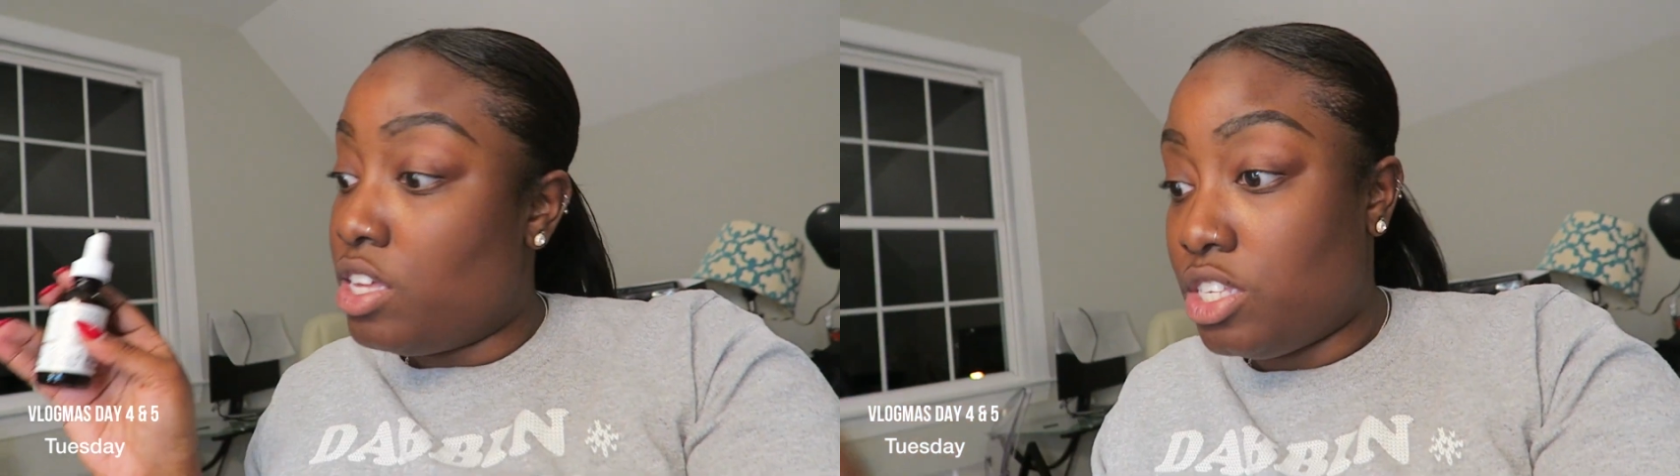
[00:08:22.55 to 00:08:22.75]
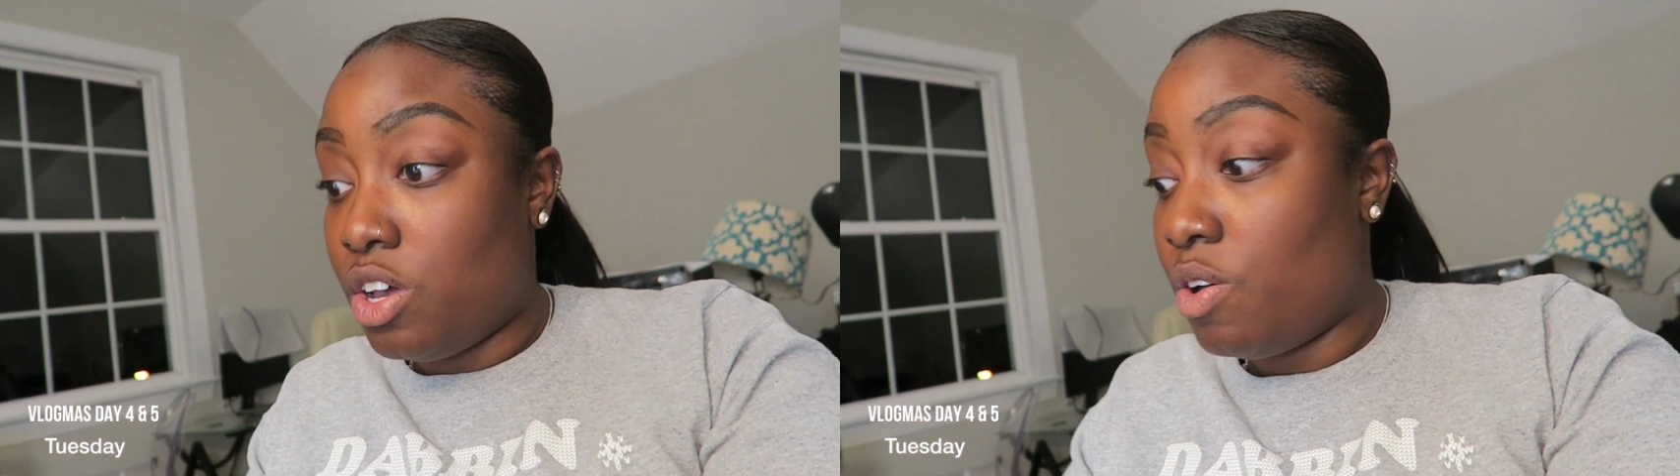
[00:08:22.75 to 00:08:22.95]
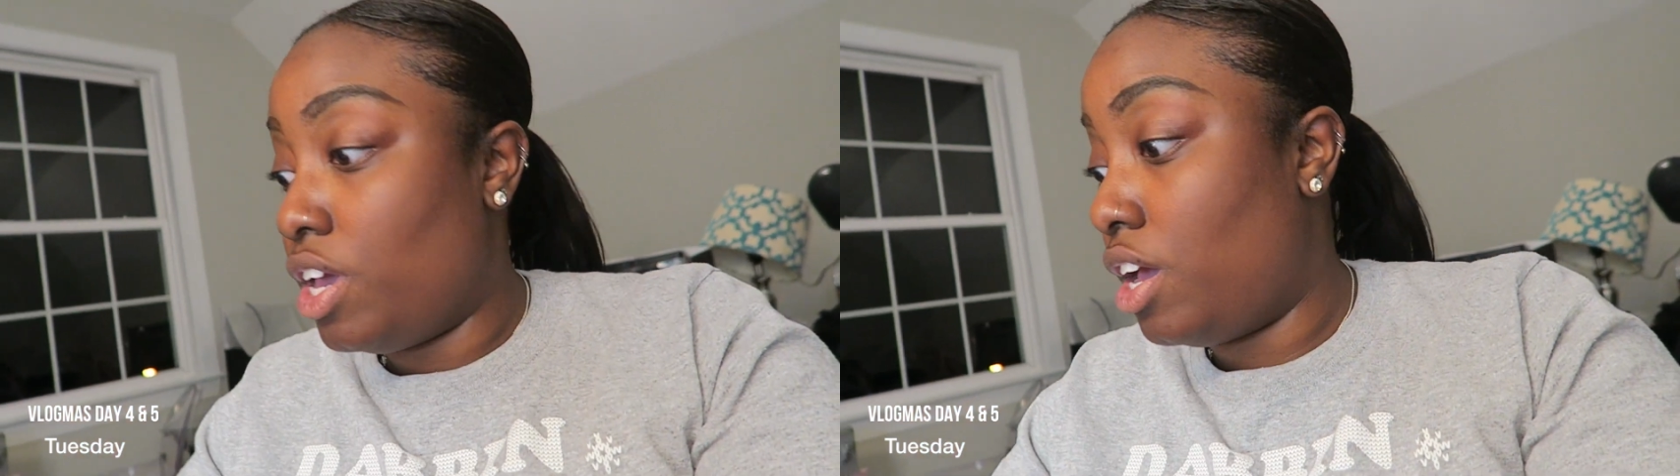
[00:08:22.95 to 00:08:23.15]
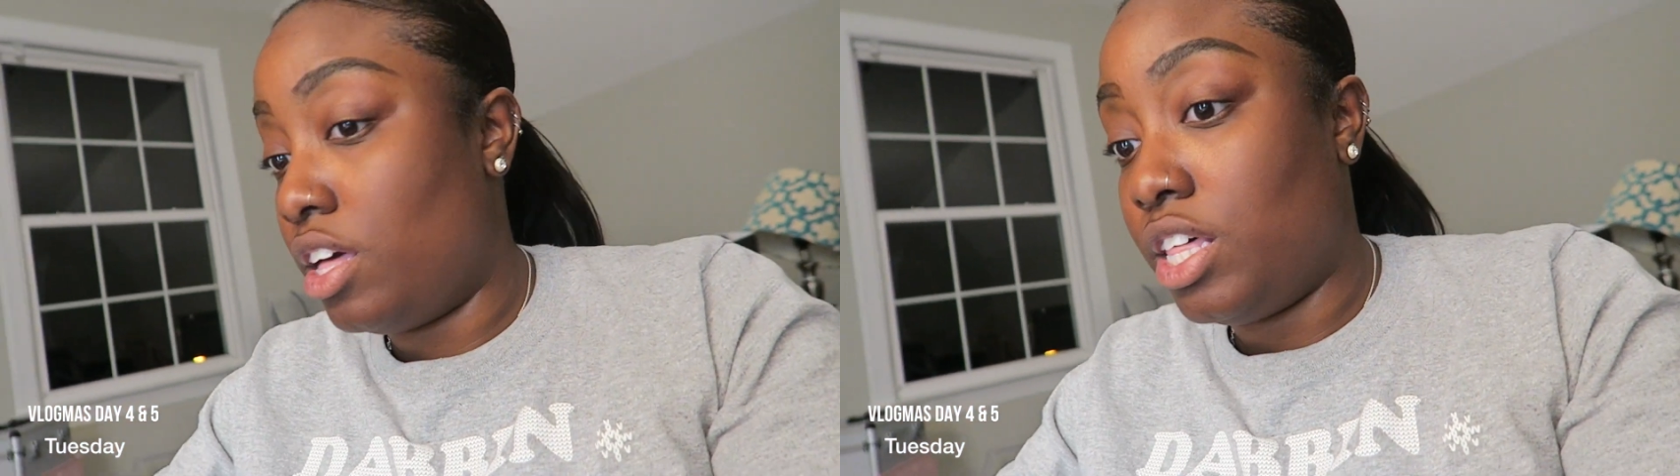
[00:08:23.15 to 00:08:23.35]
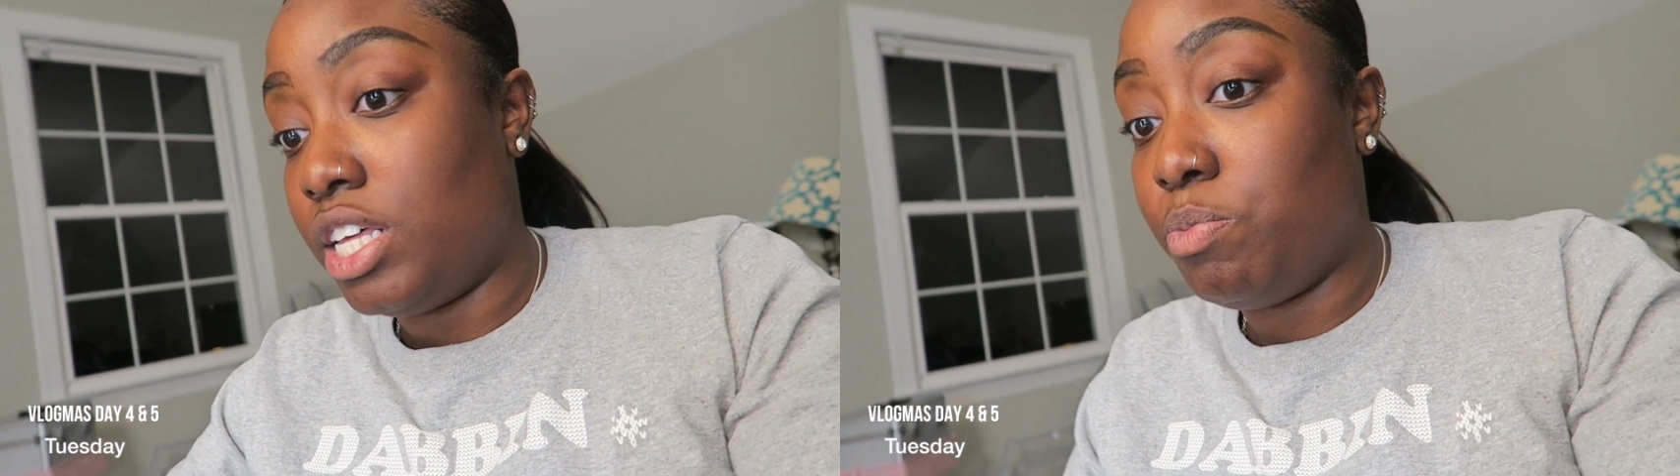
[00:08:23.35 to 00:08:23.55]
So
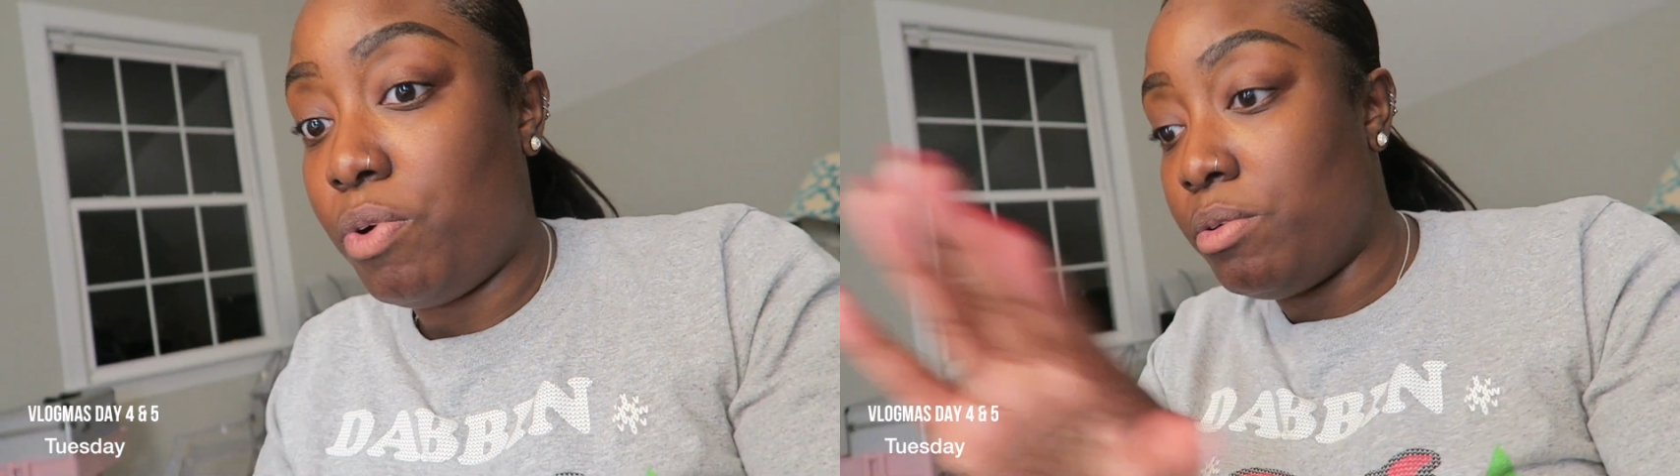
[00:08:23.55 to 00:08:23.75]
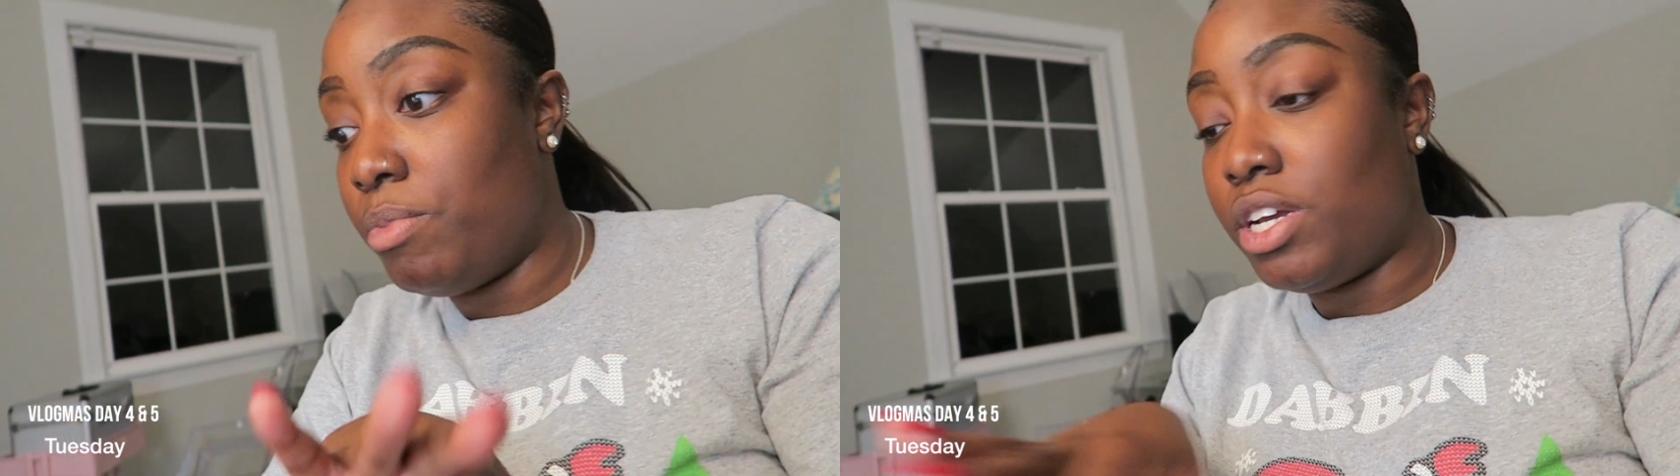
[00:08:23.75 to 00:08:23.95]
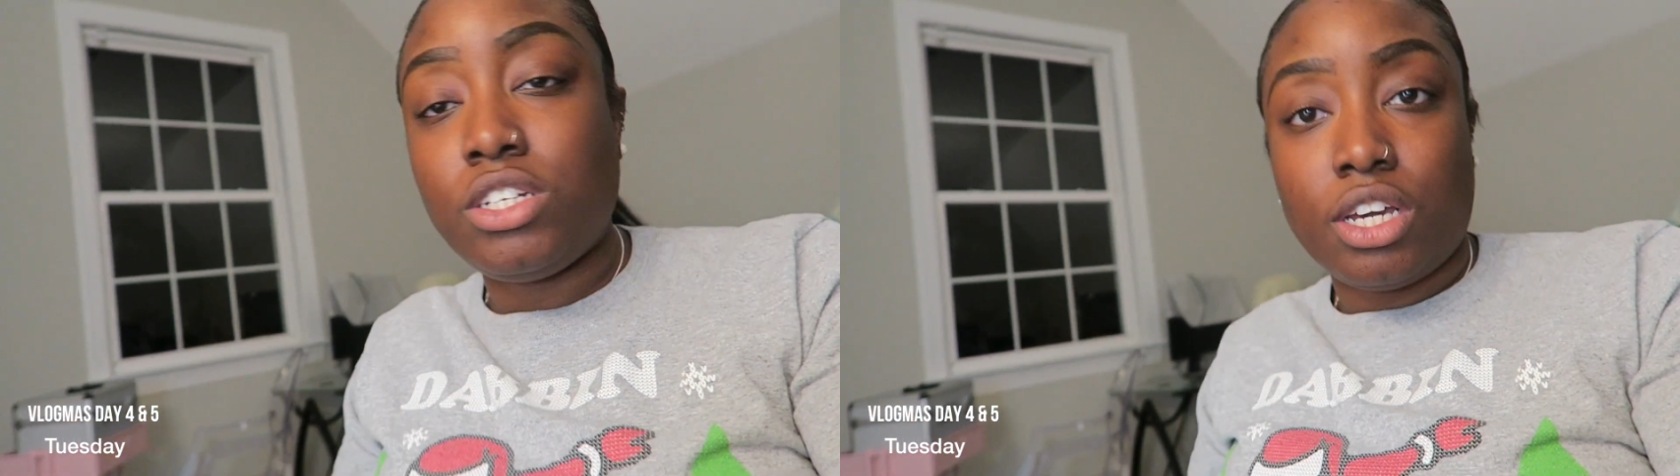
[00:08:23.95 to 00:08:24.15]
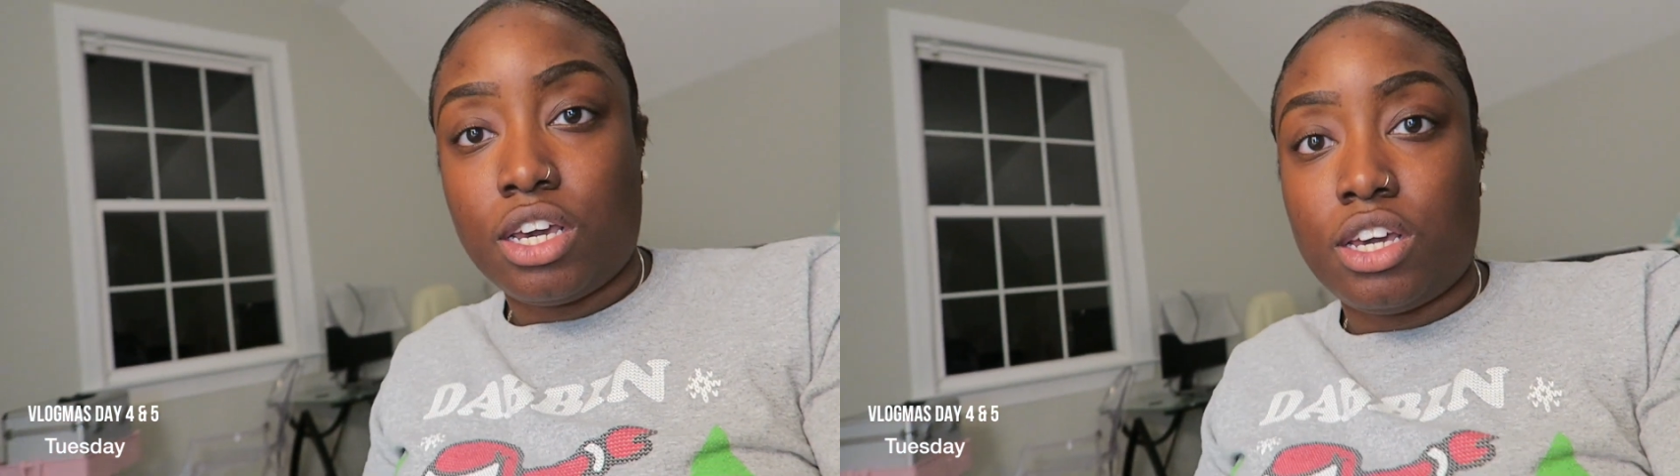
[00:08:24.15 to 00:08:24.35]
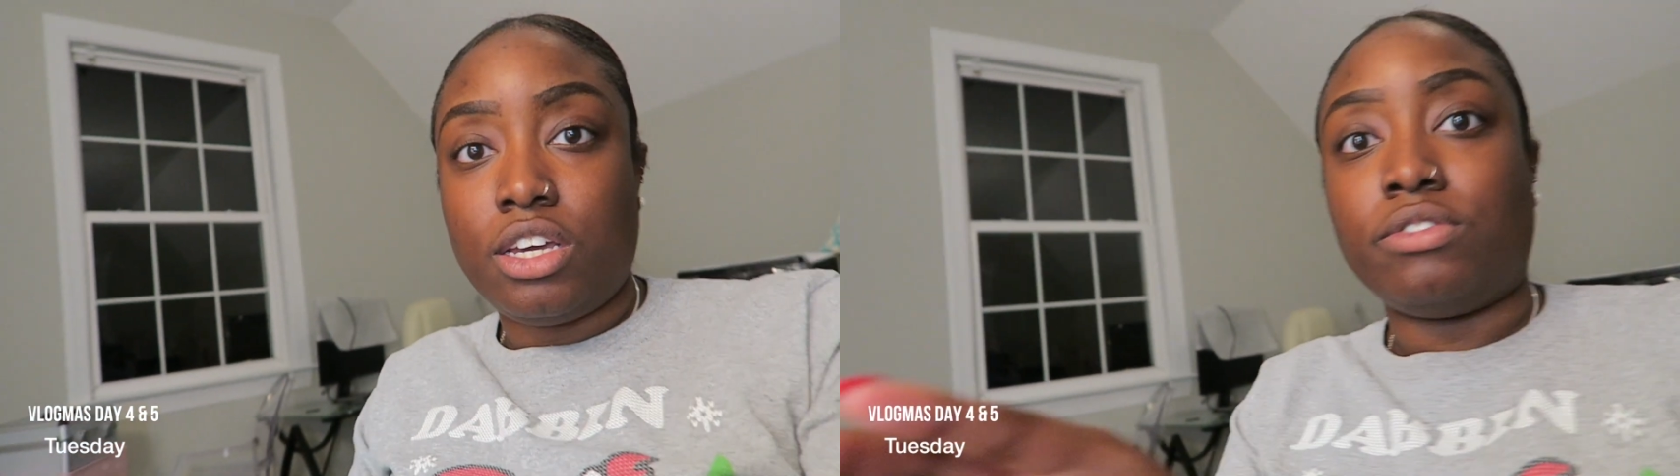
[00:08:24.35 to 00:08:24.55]
yeah, that's pretty much
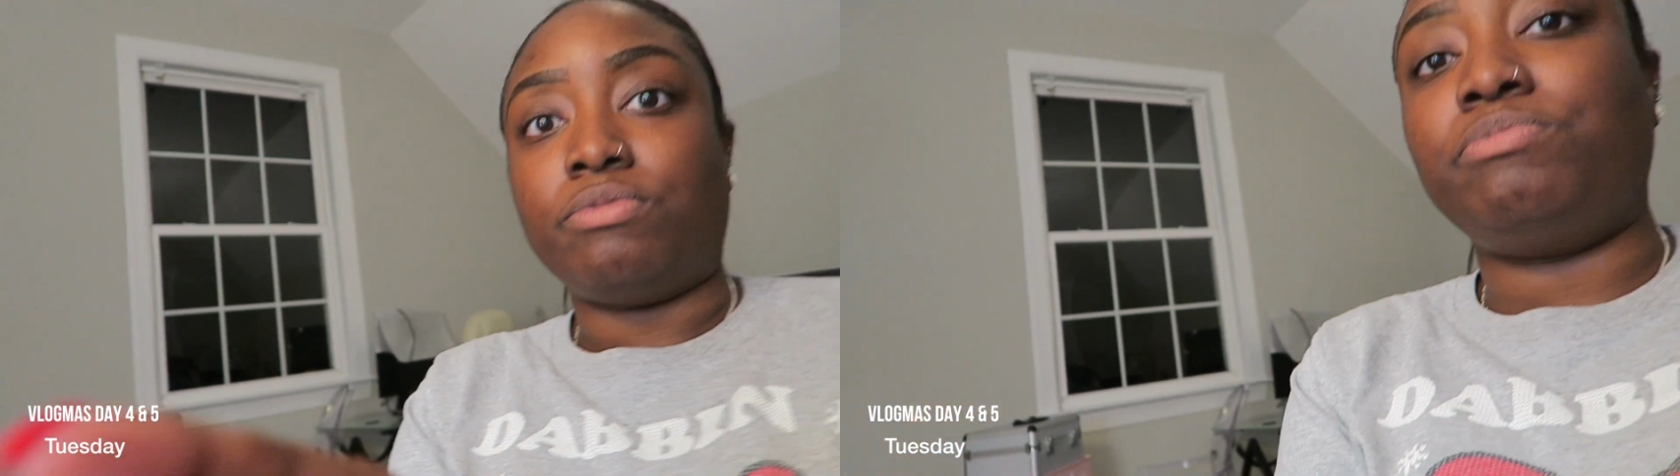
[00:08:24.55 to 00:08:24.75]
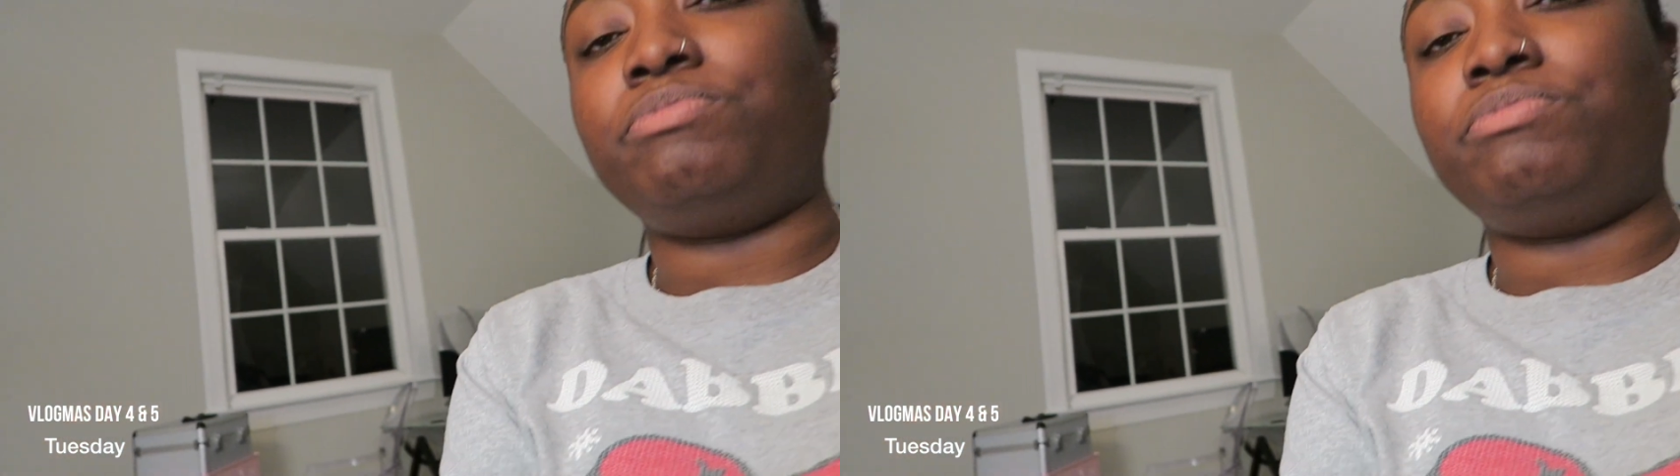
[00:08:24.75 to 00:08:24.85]
it.